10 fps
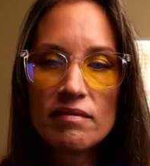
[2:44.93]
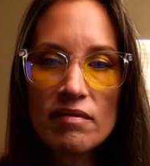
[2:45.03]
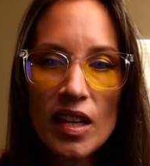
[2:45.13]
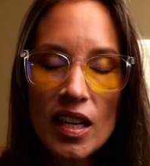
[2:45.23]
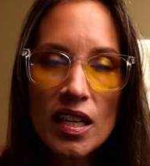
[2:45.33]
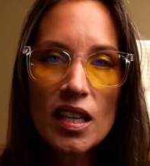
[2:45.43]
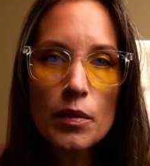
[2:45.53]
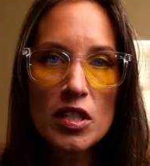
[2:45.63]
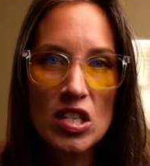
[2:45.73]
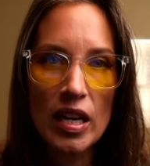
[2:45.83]
he
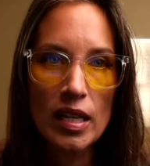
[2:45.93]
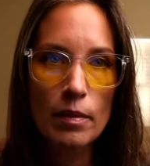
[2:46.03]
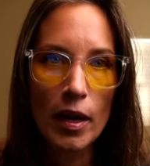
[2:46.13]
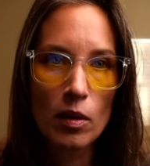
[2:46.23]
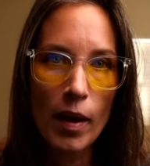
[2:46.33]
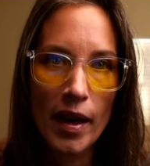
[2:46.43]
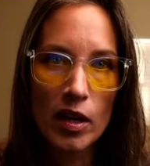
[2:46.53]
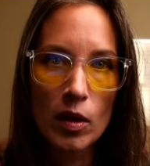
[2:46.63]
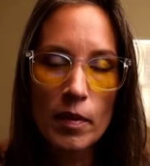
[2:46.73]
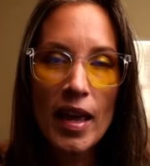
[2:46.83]
was studying the
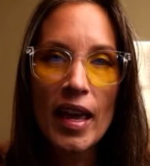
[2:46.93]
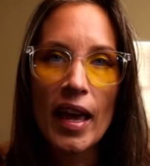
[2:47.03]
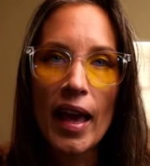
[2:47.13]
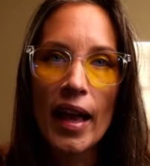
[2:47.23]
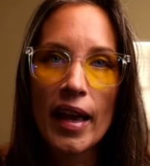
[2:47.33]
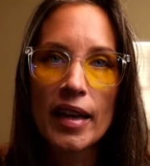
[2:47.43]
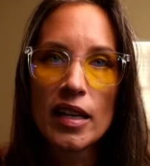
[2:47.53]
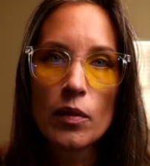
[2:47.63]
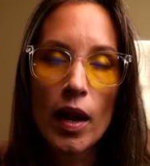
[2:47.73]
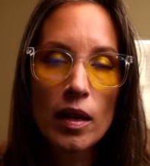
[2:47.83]
microbiome, and
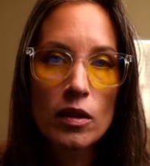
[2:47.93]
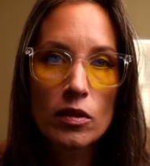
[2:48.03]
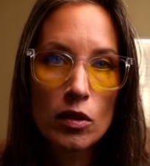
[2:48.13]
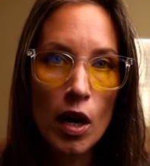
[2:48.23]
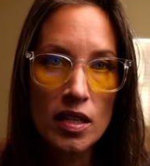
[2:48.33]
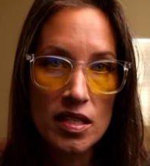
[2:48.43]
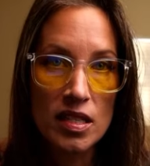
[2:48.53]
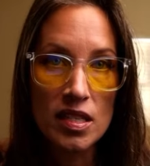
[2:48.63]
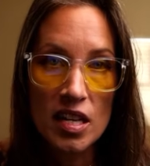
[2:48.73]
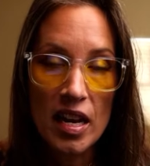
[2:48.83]
he ran across the
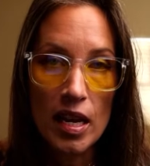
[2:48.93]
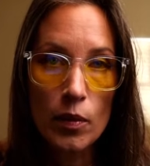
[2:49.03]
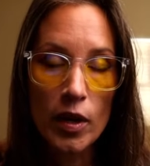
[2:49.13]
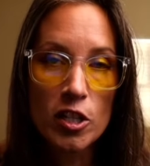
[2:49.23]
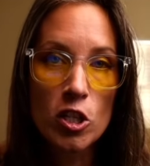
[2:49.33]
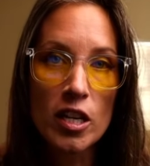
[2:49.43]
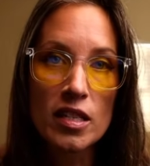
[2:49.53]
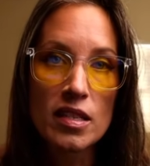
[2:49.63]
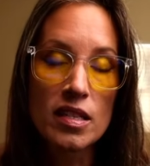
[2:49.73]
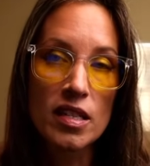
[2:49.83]
study, which
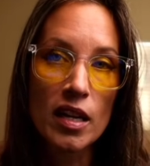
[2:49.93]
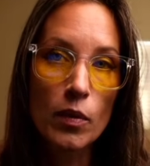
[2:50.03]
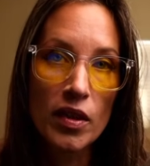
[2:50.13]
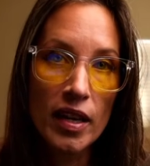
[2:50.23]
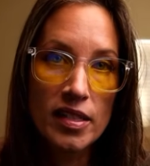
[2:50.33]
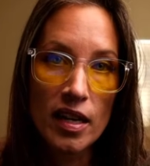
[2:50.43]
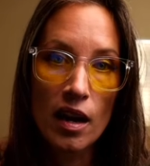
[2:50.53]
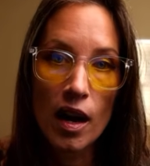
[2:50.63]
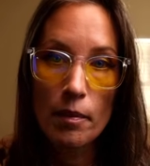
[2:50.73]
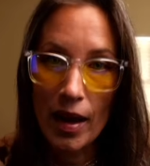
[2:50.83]
is the study where they did
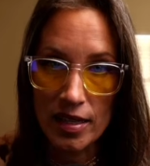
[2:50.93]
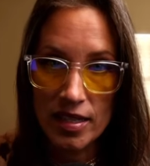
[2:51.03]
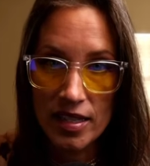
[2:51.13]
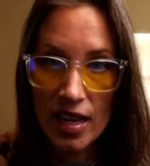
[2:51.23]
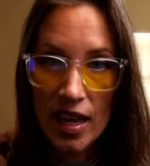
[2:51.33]
on mice.